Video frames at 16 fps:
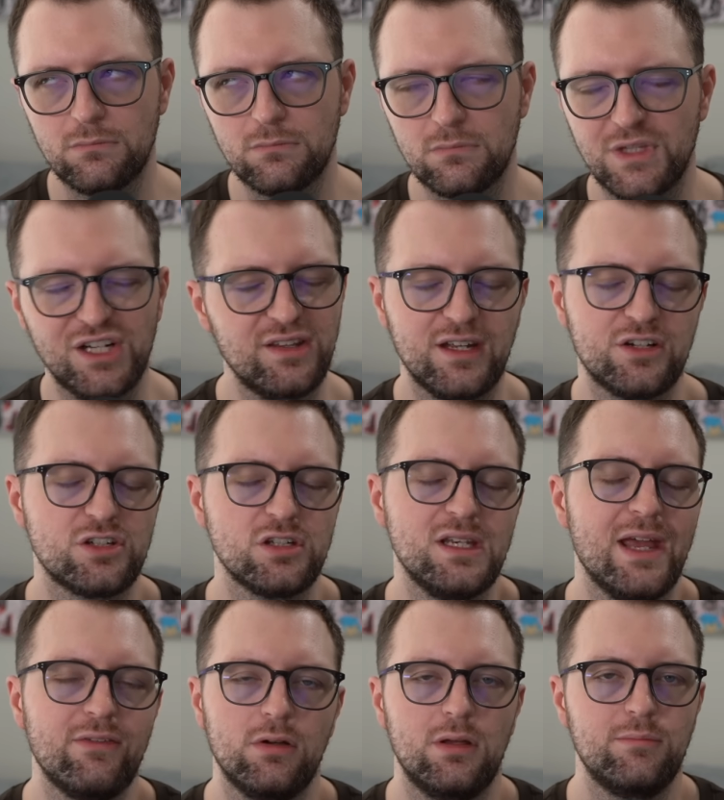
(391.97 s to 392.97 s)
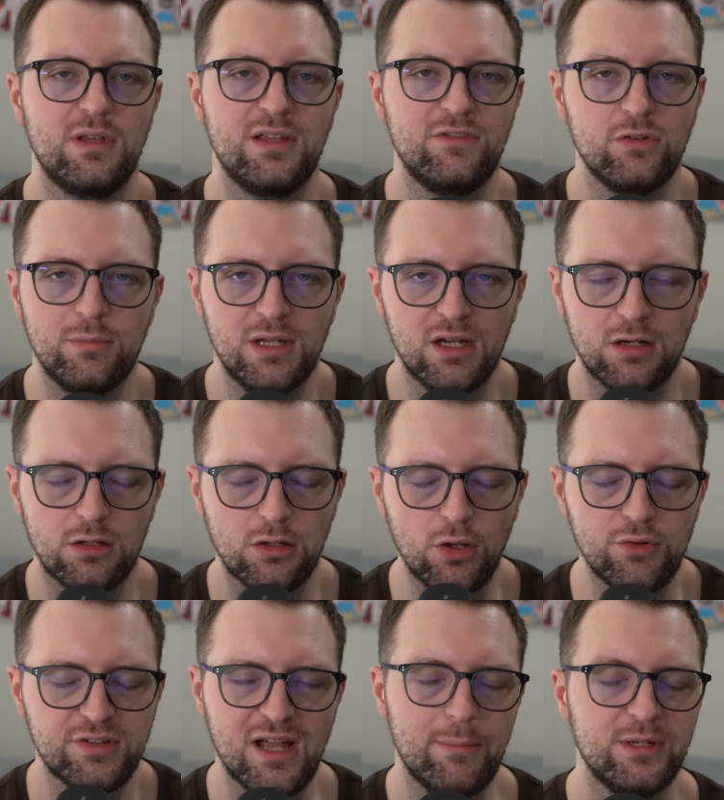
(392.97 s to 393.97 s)
There should never even be a
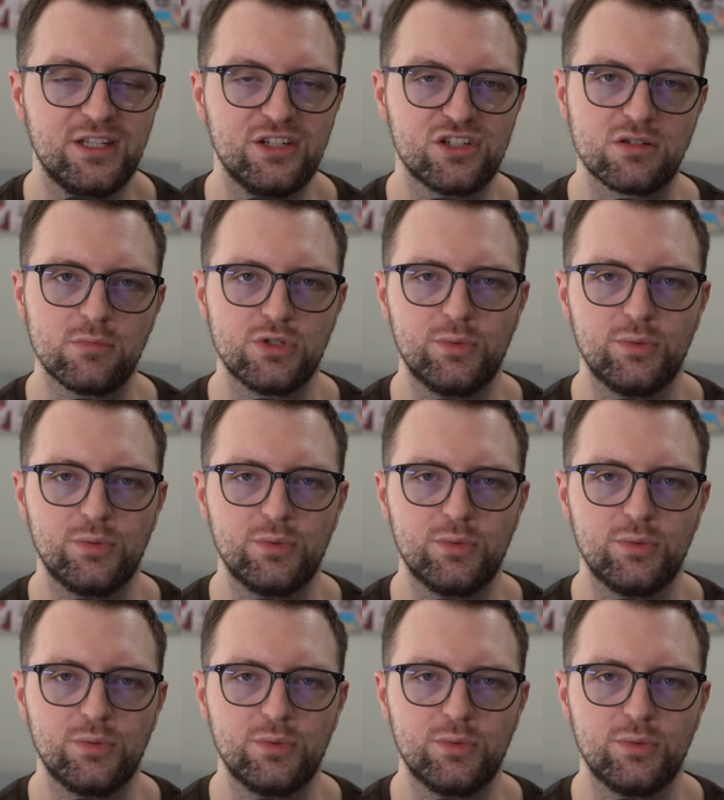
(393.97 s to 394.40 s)
close competition